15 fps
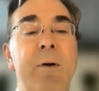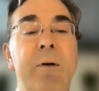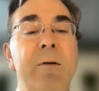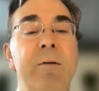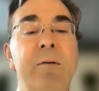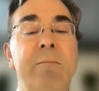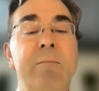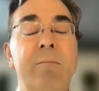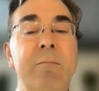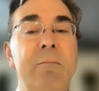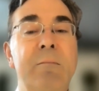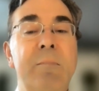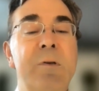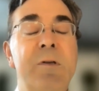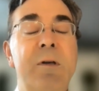didn't
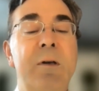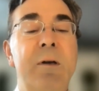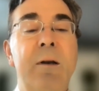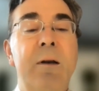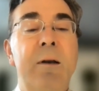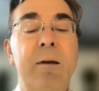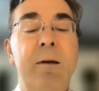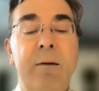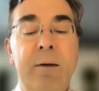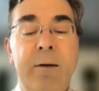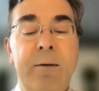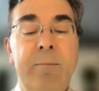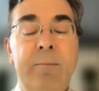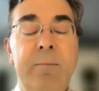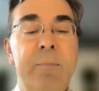see any
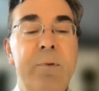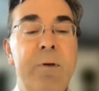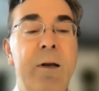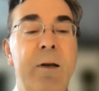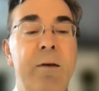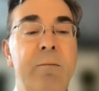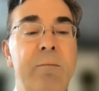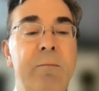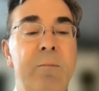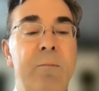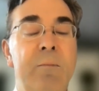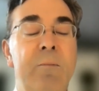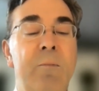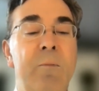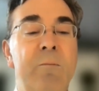uh, any
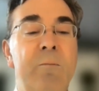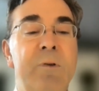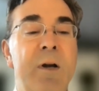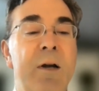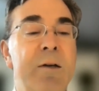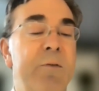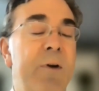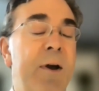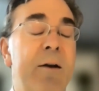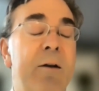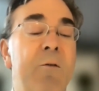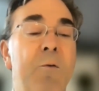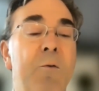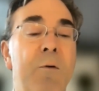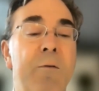signs of
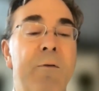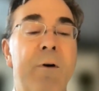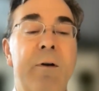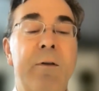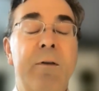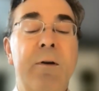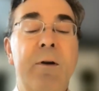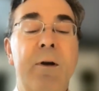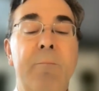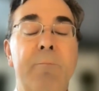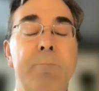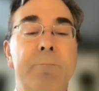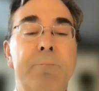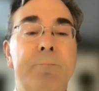active warfare at the time.